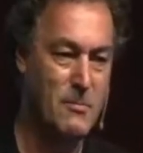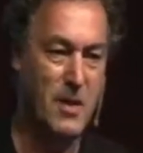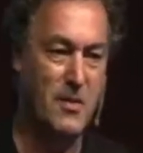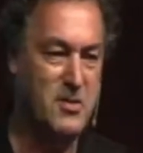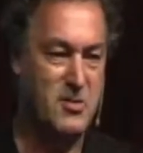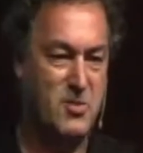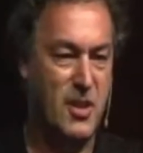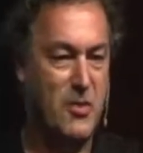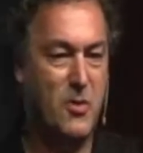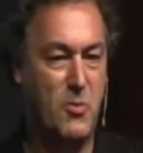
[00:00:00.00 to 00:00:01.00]
I mean, this has
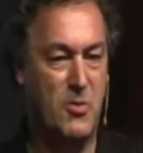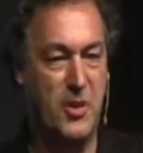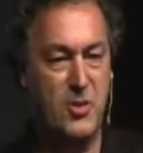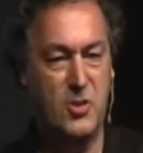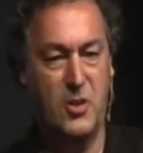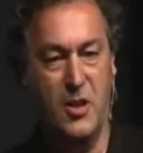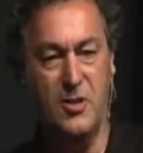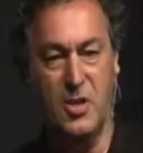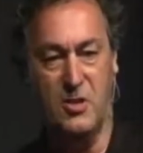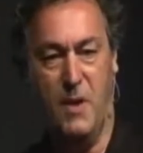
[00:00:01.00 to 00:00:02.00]
nothing to do with digital,
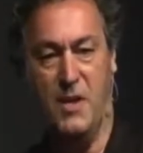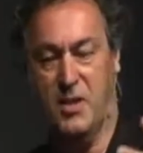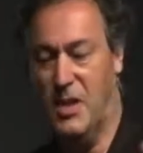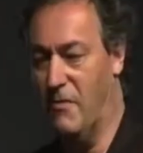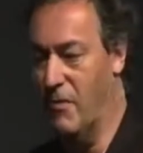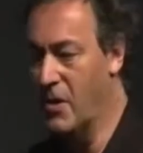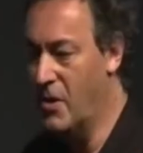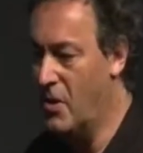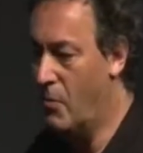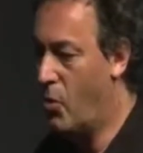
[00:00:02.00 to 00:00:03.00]
it just makes it even
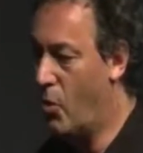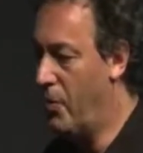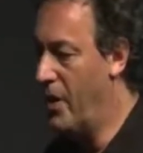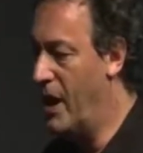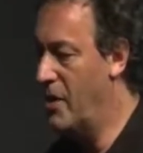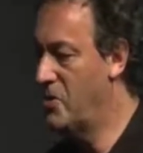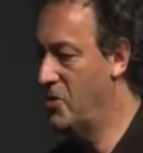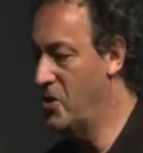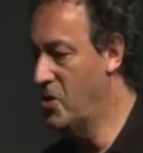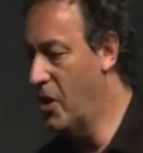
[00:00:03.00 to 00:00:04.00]
more pronounced
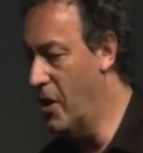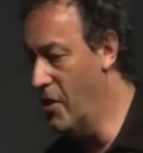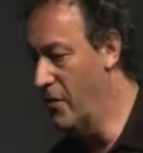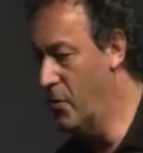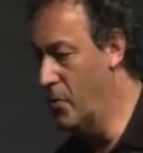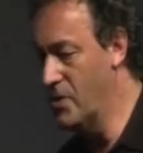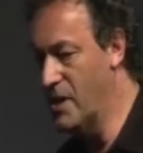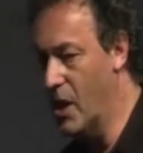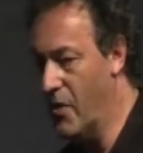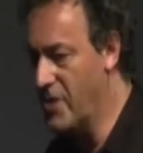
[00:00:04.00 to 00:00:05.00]
digital. And of course,
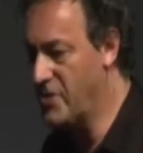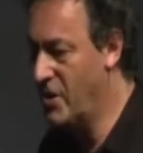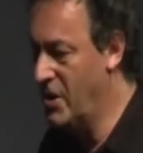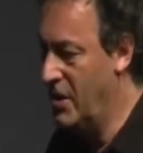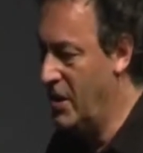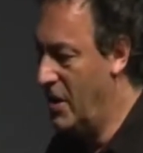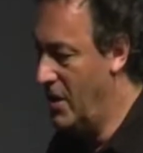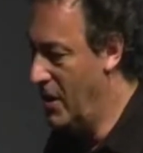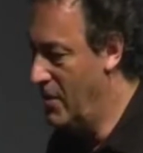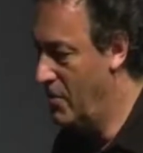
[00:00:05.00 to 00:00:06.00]
now there's a